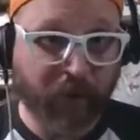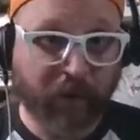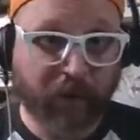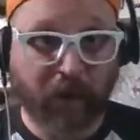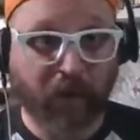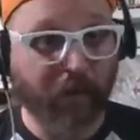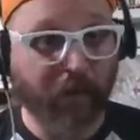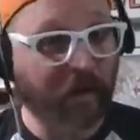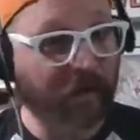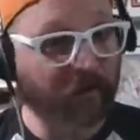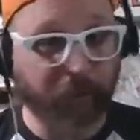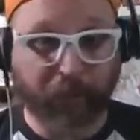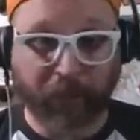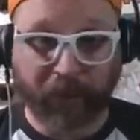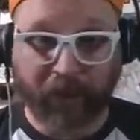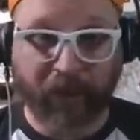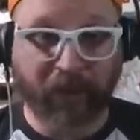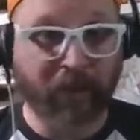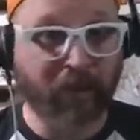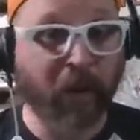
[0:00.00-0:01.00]
You know he's
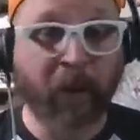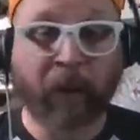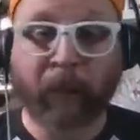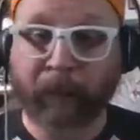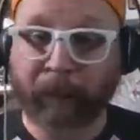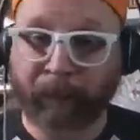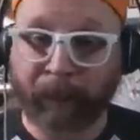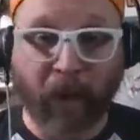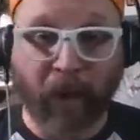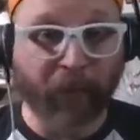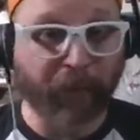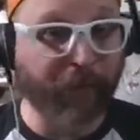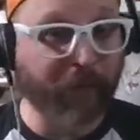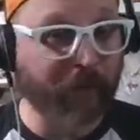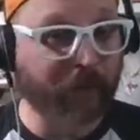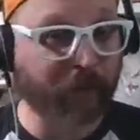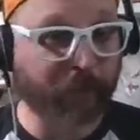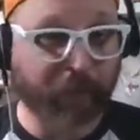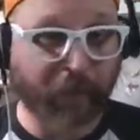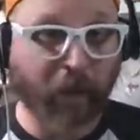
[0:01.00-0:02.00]
been
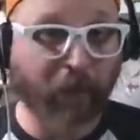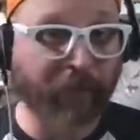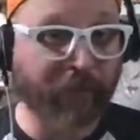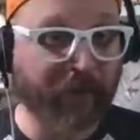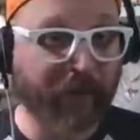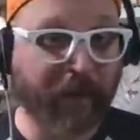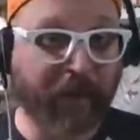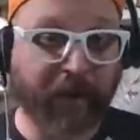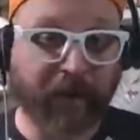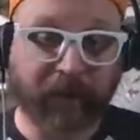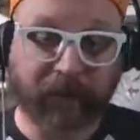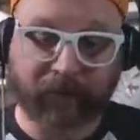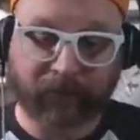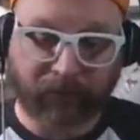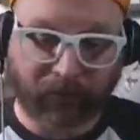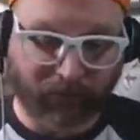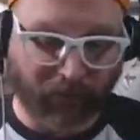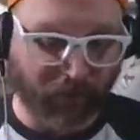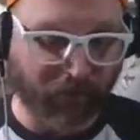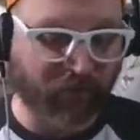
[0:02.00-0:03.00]
pumping pumping that
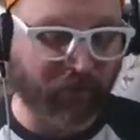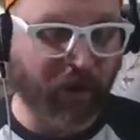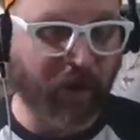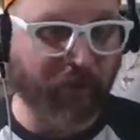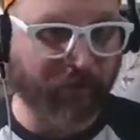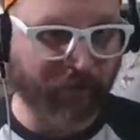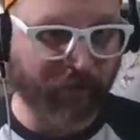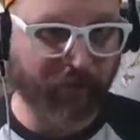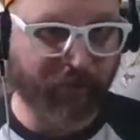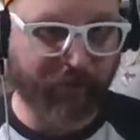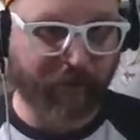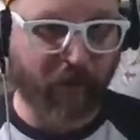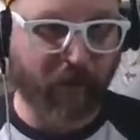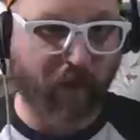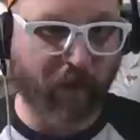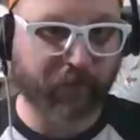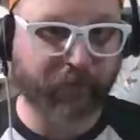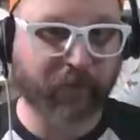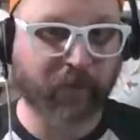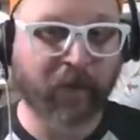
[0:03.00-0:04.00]
sunshine for the
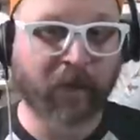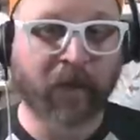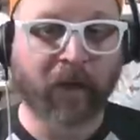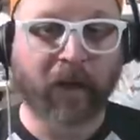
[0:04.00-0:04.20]
Vols.